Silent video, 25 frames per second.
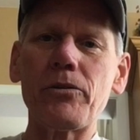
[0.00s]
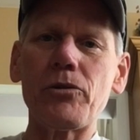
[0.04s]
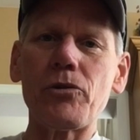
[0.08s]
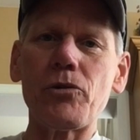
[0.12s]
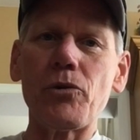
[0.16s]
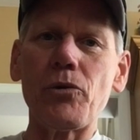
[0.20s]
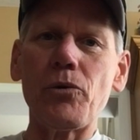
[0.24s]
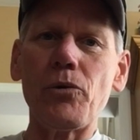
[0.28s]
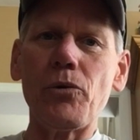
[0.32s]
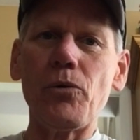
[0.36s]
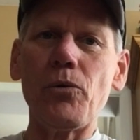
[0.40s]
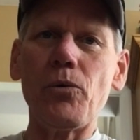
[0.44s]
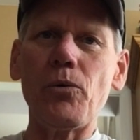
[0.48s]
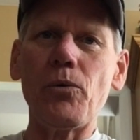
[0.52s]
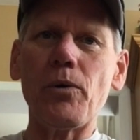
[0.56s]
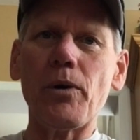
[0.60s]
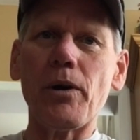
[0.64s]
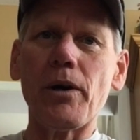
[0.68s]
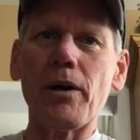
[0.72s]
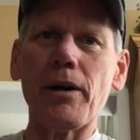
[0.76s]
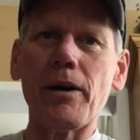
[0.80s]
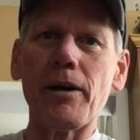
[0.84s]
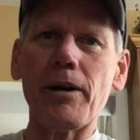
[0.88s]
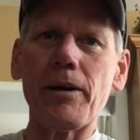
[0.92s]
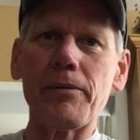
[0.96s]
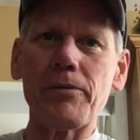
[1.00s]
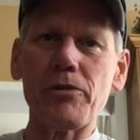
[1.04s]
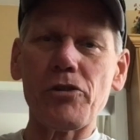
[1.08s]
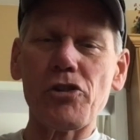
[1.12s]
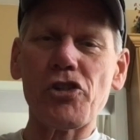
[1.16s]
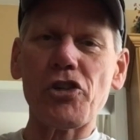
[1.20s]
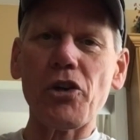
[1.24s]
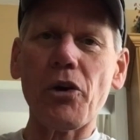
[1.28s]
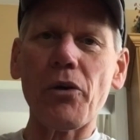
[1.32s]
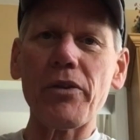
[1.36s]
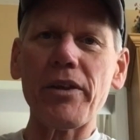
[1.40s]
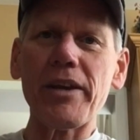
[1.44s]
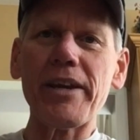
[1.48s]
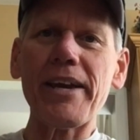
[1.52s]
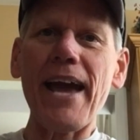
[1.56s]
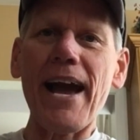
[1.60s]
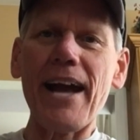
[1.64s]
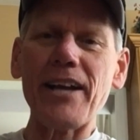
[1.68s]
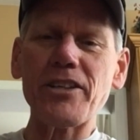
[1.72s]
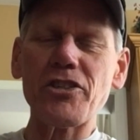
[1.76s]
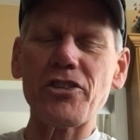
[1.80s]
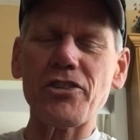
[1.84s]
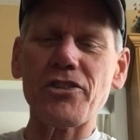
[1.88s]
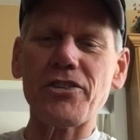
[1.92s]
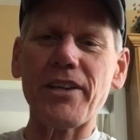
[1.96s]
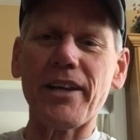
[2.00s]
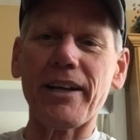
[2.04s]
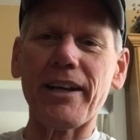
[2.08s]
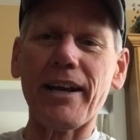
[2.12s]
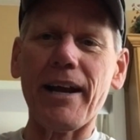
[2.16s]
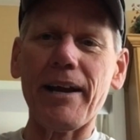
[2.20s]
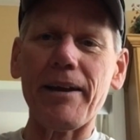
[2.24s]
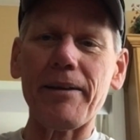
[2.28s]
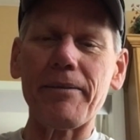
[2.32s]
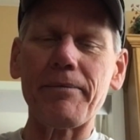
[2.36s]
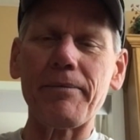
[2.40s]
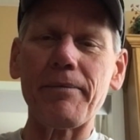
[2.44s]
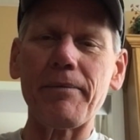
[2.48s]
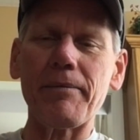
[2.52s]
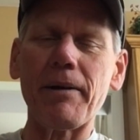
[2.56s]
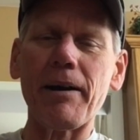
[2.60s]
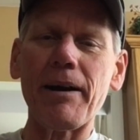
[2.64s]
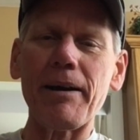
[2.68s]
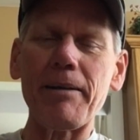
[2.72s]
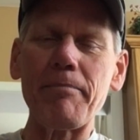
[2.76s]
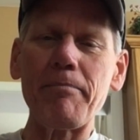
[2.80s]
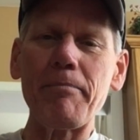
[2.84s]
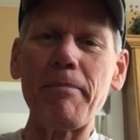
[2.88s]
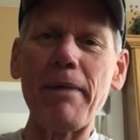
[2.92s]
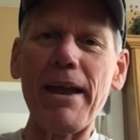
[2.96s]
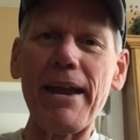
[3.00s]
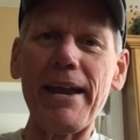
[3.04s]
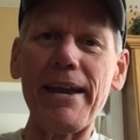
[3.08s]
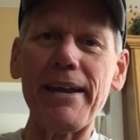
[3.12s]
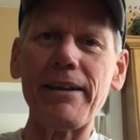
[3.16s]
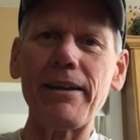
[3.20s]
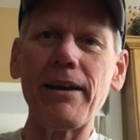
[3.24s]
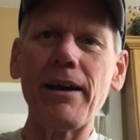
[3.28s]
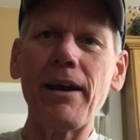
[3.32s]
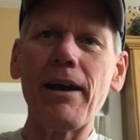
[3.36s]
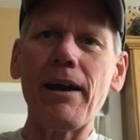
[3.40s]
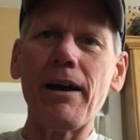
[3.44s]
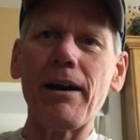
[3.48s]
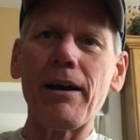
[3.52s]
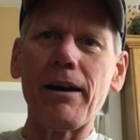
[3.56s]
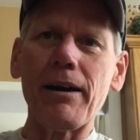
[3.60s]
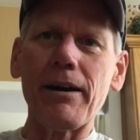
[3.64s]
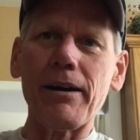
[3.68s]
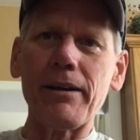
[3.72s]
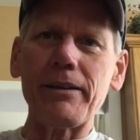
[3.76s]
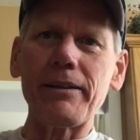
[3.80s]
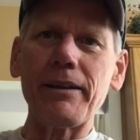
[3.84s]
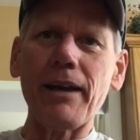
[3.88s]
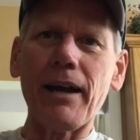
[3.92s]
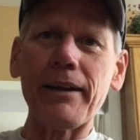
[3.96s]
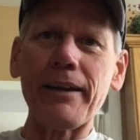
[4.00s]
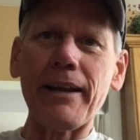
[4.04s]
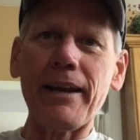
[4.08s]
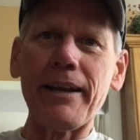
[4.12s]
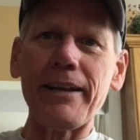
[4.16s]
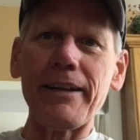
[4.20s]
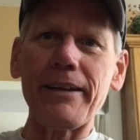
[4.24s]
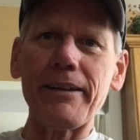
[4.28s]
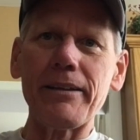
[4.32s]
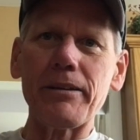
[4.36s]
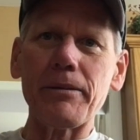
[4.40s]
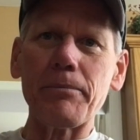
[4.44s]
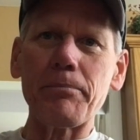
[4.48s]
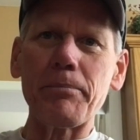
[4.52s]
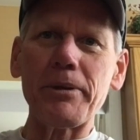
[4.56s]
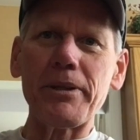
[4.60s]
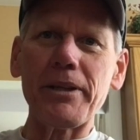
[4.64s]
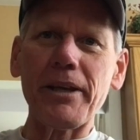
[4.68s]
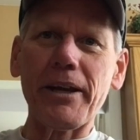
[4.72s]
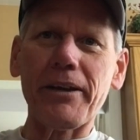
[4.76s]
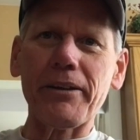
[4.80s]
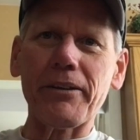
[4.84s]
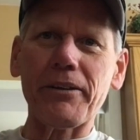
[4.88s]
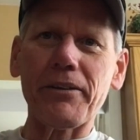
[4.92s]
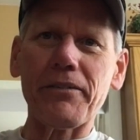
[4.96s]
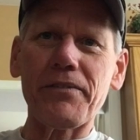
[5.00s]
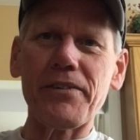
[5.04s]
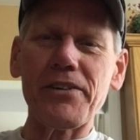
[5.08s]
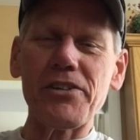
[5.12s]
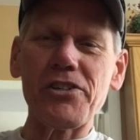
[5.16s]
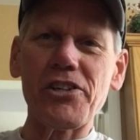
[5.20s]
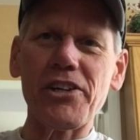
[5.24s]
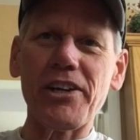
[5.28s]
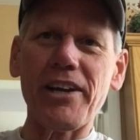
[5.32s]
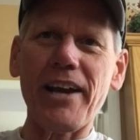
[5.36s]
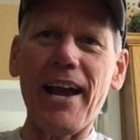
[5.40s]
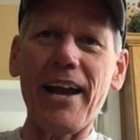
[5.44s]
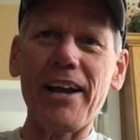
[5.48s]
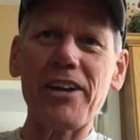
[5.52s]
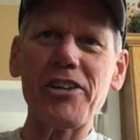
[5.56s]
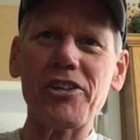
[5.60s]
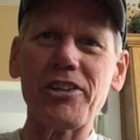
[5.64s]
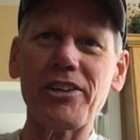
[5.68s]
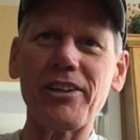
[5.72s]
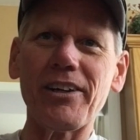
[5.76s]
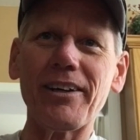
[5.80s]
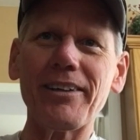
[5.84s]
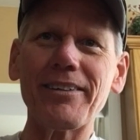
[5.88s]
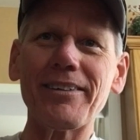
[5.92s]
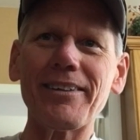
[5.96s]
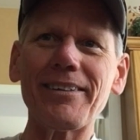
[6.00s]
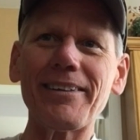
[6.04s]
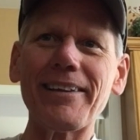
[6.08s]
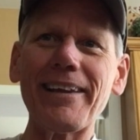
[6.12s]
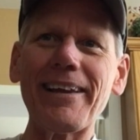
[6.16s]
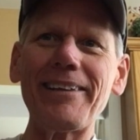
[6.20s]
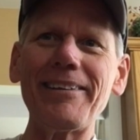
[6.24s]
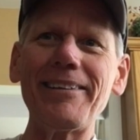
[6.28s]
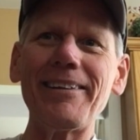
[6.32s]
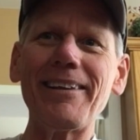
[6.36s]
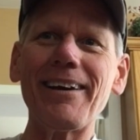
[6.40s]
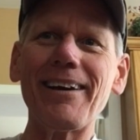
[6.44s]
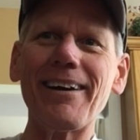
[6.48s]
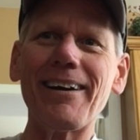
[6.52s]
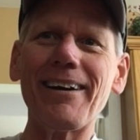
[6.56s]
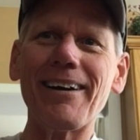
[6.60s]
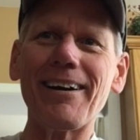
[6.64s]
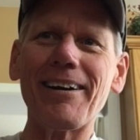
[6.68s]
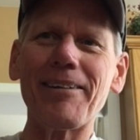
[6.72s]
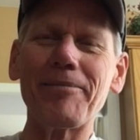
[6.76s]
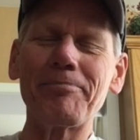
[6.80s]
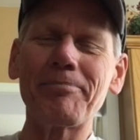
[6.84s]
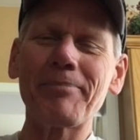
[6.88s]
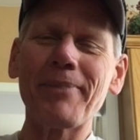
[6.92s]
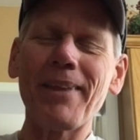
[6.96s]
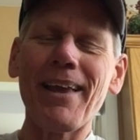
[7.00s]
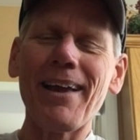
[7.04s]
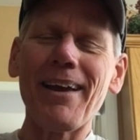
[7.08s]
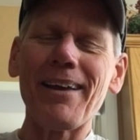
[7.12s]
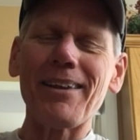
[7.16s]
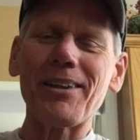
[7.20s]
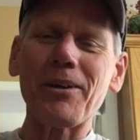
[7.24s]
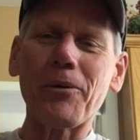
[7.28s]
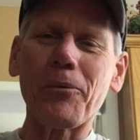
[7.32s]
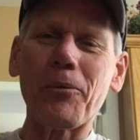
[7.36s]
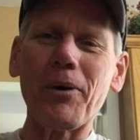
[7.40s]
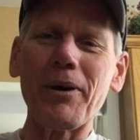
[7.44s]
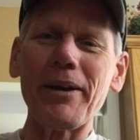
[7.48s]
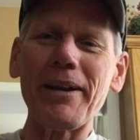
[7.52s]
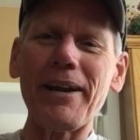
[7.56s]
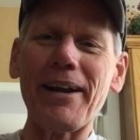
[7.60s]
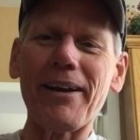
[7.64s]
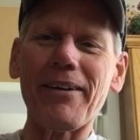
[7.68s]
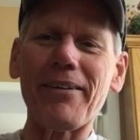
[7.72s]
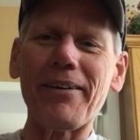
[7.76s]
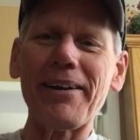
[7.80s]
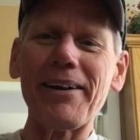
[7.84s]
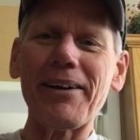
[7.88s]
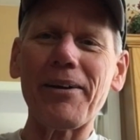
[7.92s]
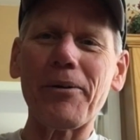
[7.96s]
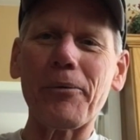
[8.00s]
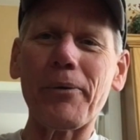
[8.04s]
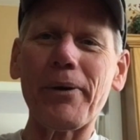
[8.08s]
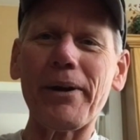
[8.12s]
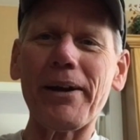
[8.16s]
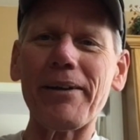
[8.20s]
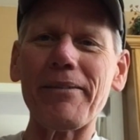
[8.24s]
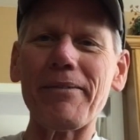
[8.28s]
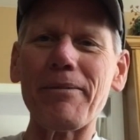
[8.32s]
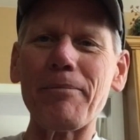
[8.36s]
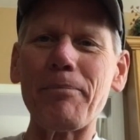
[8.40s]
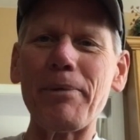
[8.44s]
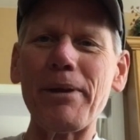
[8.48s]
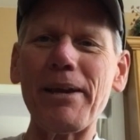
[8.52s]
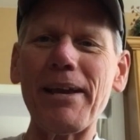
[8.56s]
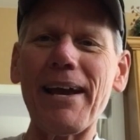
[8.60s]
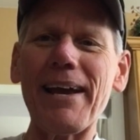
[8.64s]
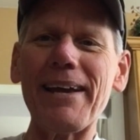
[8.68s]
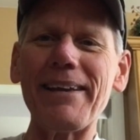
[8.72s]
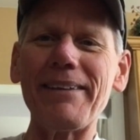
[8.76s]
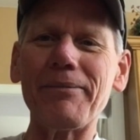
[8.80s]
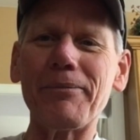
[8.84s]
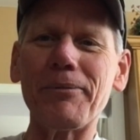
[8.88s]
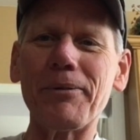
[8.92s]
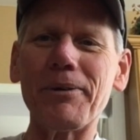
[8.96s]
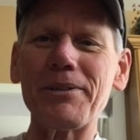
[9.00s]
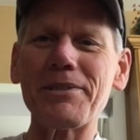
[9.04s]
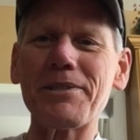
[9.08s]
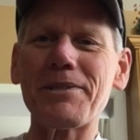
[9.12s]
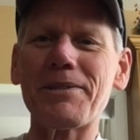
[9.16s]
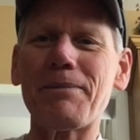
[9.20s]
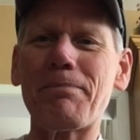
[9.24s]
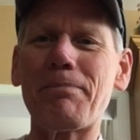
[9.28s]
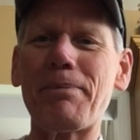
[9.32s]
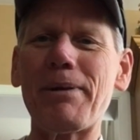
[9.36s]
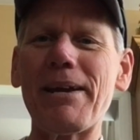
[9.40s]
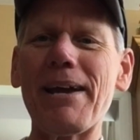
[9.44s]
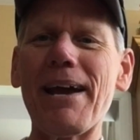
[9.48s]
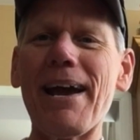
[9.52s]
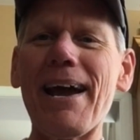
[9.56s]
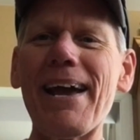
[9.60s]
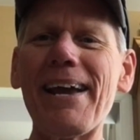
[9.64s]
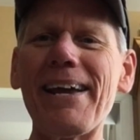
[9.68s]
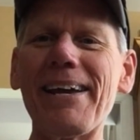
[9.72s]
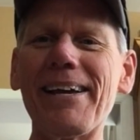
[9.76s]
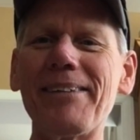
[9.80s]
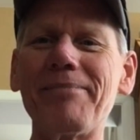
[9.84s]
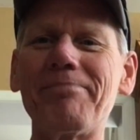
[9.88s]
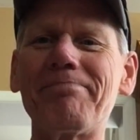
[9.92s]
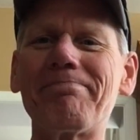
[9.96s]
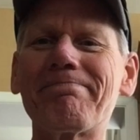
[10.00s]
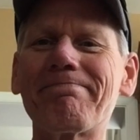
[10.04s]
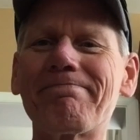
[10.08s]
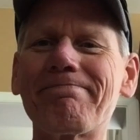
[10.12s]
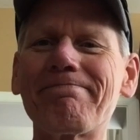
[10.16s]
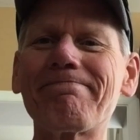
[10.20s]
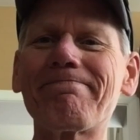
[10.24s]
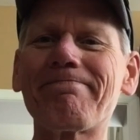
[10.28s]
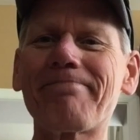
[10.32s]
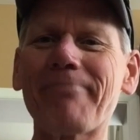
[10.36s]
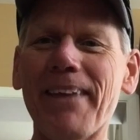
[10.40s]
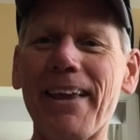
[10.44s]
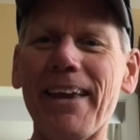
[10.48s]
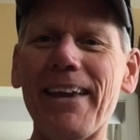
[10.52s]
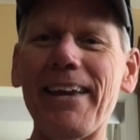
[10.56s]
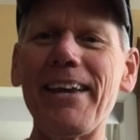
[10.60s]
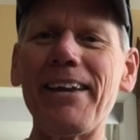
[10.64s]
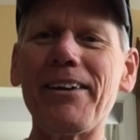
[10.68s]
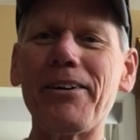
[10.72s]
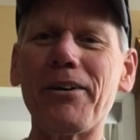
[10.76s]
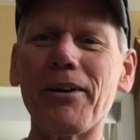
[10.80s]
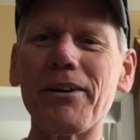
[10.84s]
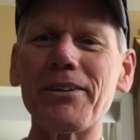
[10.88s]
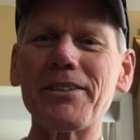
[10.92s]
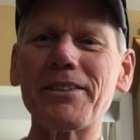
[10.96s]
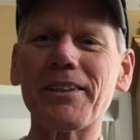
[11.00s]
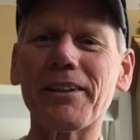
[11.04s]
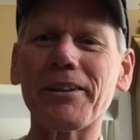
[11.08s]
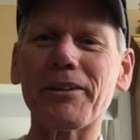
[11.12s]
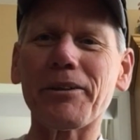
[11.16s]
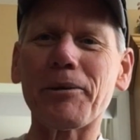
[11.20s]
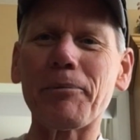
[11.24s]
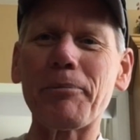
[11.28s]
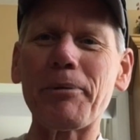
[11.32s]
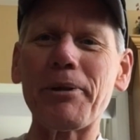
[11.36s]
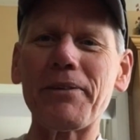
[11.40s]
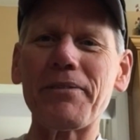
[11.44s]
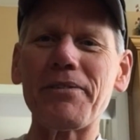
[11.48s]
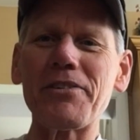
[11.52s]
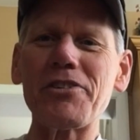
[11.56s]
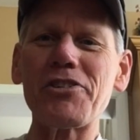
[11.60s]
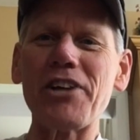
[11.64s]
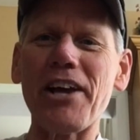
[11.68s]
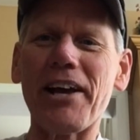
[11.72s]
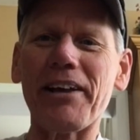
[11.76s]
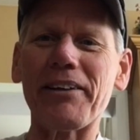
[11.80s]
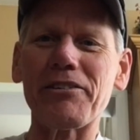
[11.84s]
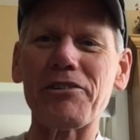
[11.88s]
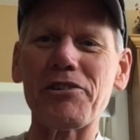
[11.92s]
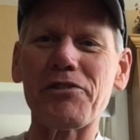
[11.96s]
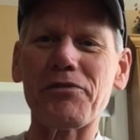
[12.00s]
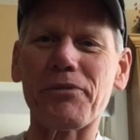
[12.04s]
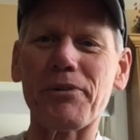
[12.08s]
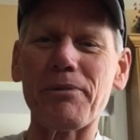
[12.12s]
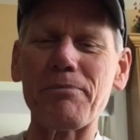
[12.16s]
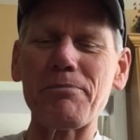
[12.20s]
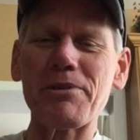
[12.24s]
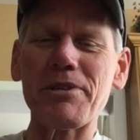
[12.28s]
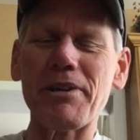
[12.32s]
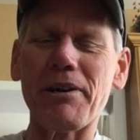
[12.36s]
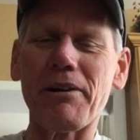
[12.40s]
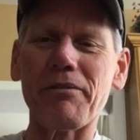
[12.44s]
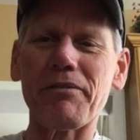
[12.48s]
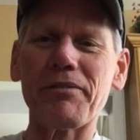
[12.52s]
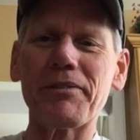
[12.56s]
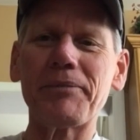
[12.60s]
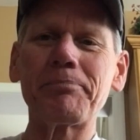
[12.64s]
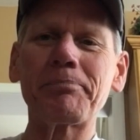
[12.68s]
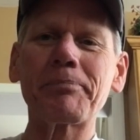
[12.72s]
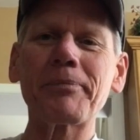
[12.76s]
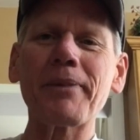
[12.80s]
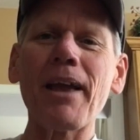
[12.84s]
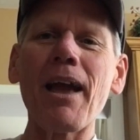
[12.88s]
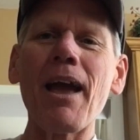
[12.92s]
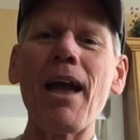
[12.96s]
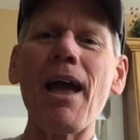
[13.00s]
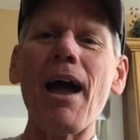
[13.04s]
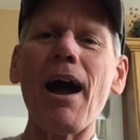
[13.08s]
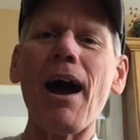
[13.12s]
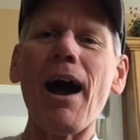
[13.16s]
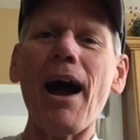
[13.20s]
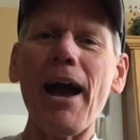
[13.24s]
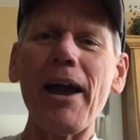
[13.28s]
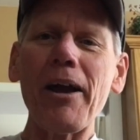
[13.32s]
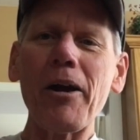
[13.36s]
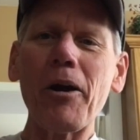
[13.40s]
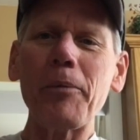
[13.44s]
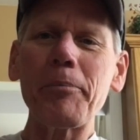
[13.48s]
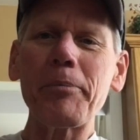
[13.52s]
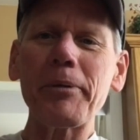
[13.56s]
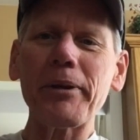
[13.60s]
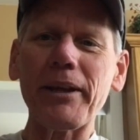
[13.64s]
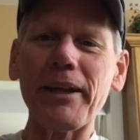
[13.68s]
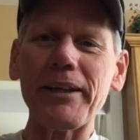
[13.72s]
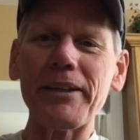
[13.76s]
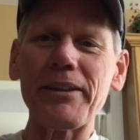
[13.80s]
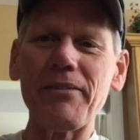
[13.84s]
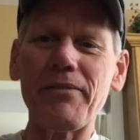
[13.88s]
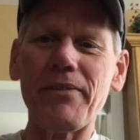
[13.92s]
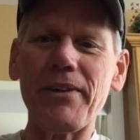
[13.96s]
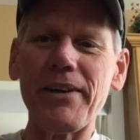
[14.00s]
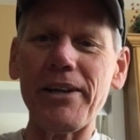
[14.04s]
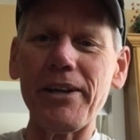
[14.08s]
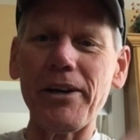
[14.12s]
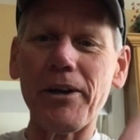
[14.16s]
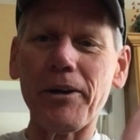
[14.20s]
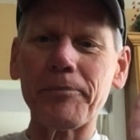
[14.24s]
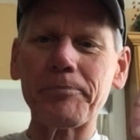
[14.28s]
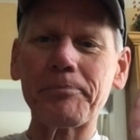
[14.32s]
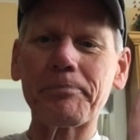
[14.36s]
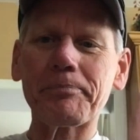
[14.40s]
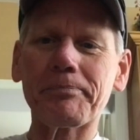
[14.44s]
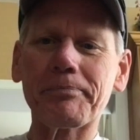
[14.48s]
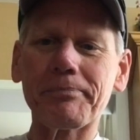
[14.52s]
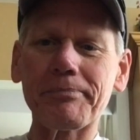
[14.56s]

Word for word: to uh, show the catches that I, I made, uh, not any of the particular fishing action, other than um, the one area where the BA was the BA and he caused a little bit of a challenge for himself. I hope you liked the video.